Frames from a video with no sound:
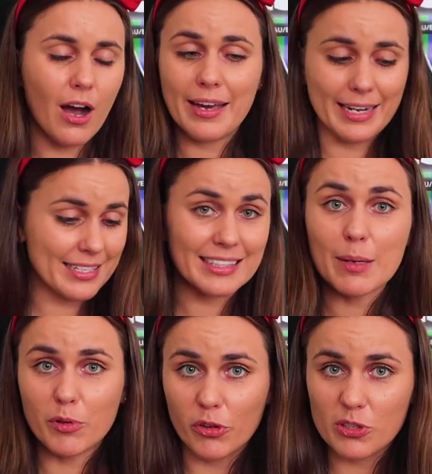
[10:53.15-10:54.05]
I need to
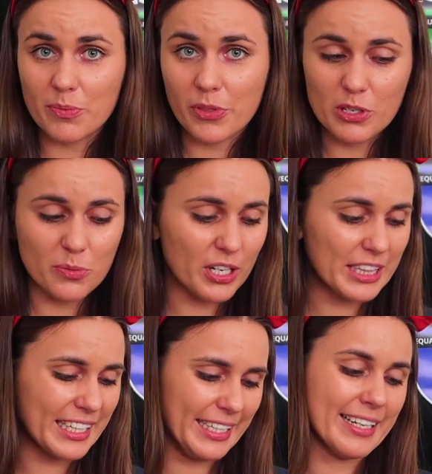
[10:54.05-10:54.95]
label those more
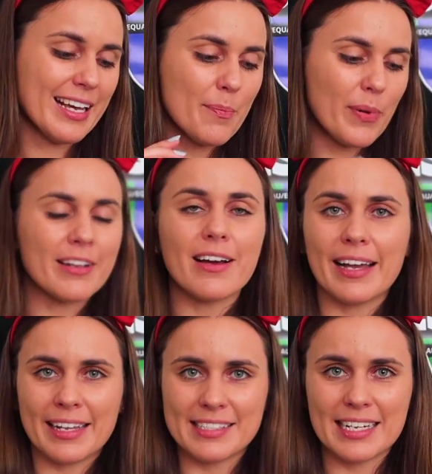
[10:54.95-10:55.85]
clearly, but
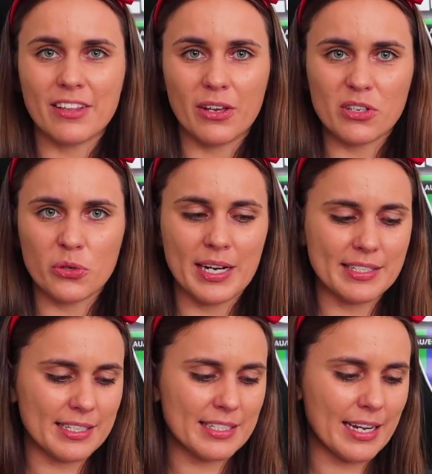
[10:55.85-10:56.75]
I can see that those are
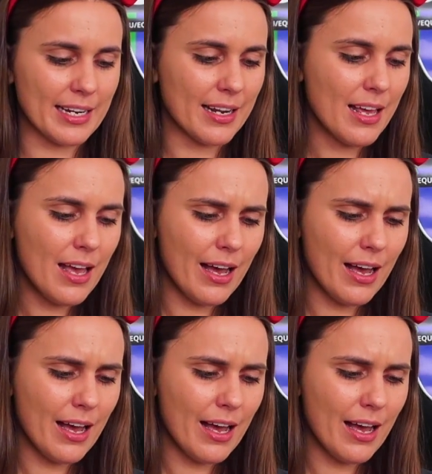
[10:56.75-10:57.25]
2016.